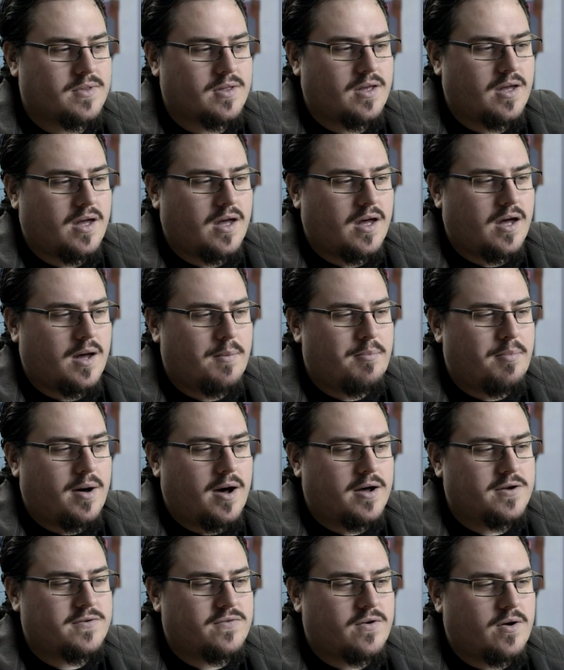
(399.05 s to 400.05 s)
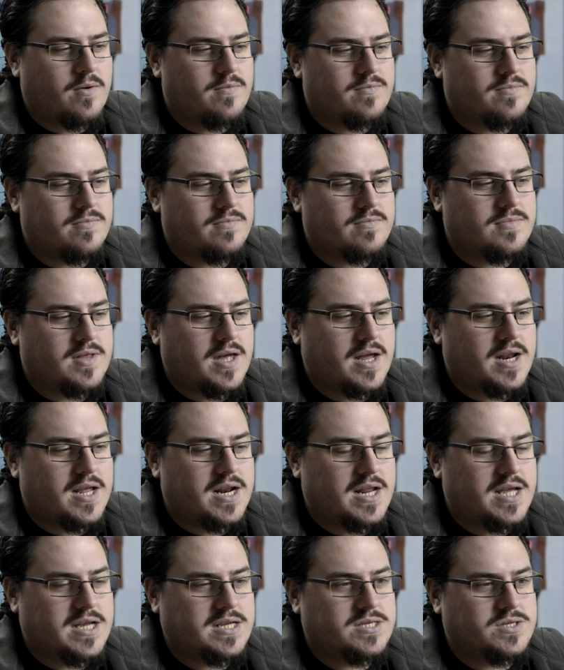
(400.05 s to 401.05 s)
Apart from that
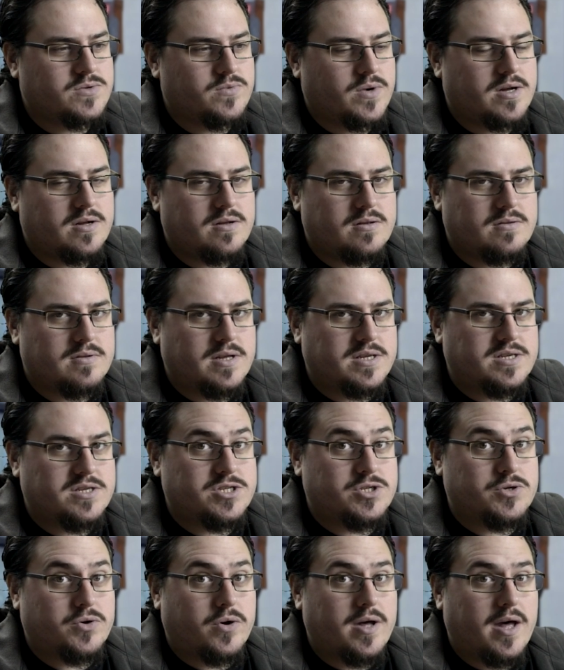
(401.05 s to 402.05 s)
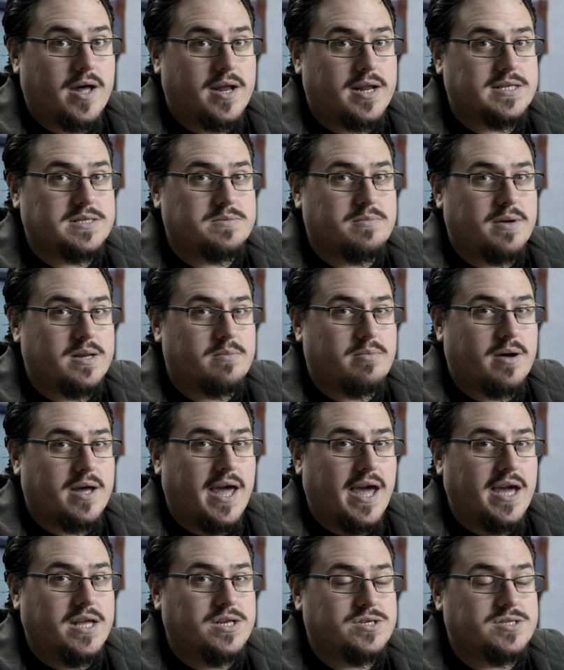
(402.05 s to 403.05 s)
it is, well, a destroyer and it's made by
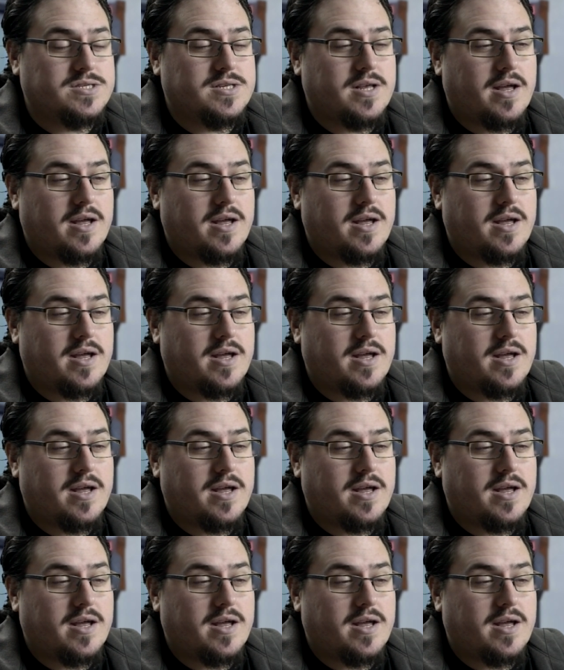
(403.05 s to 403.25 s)
Aegis